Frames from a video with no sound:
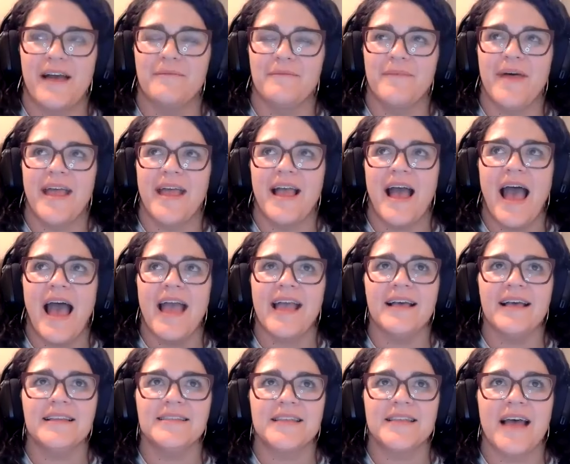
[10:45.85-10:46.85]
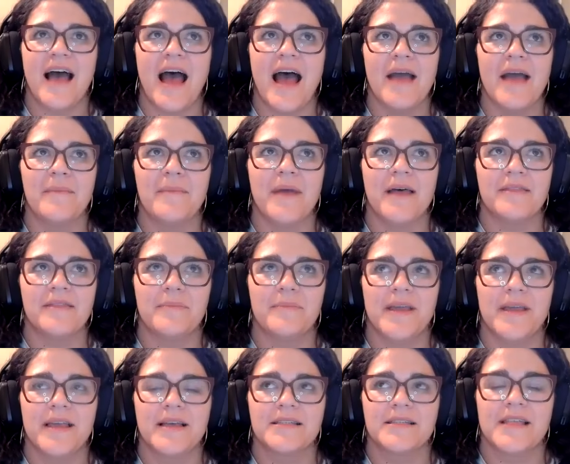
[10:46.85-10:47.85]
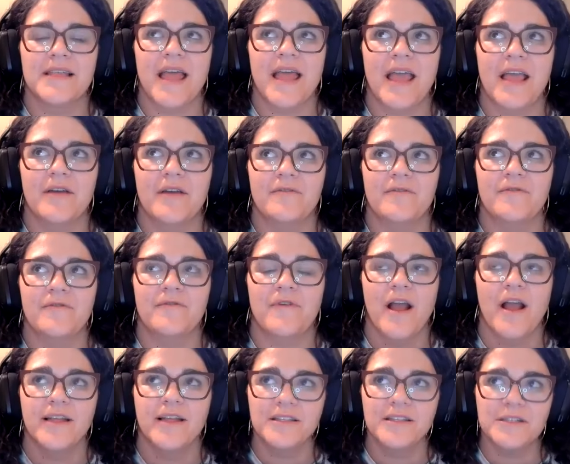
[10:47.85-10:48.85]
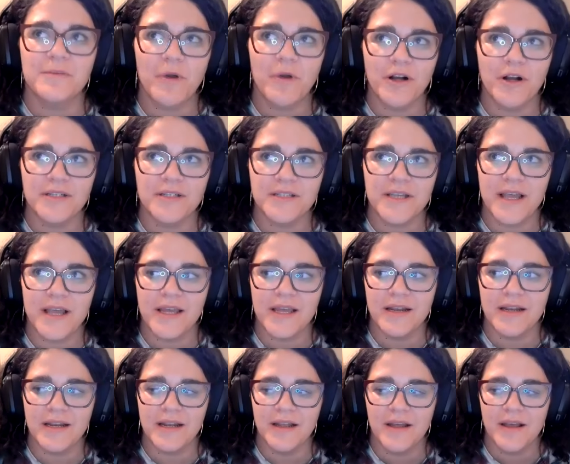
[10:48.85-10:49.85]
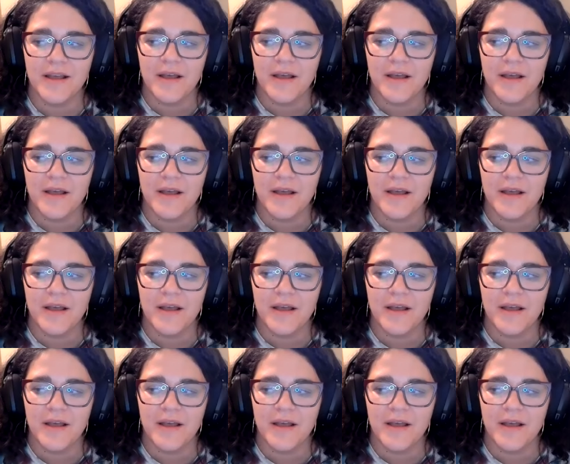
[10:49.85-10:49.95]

I'm like, I guess I'm not the biggest like Friends person,